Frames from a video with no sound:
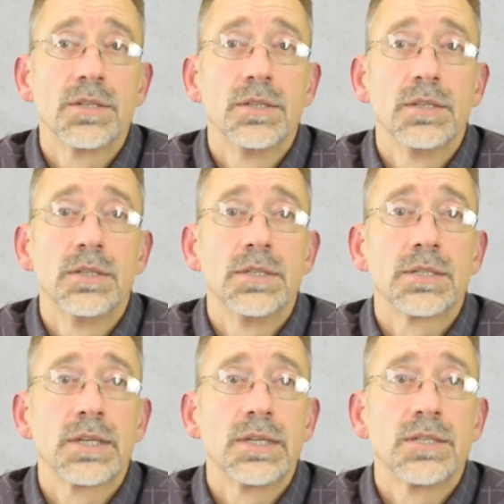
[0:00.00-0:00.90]
in this
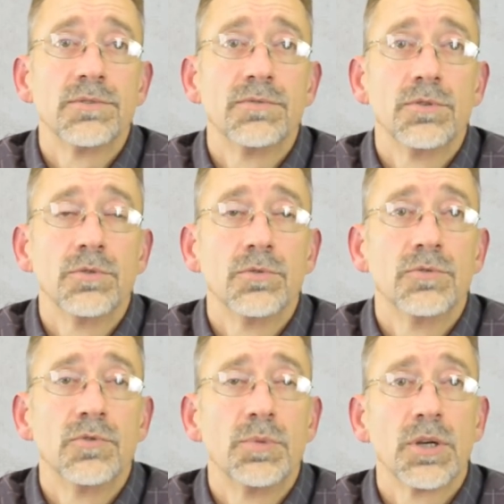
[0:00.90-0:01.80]
case if you
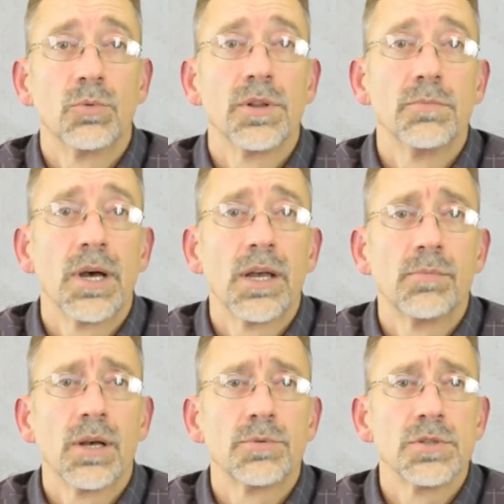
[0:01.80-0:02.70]
pick one of the buy-up
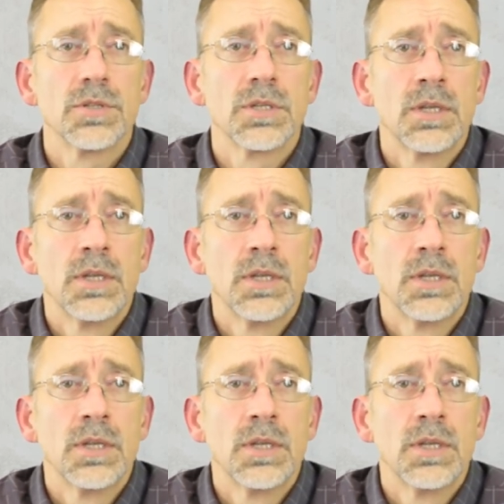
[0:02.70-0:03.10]
options.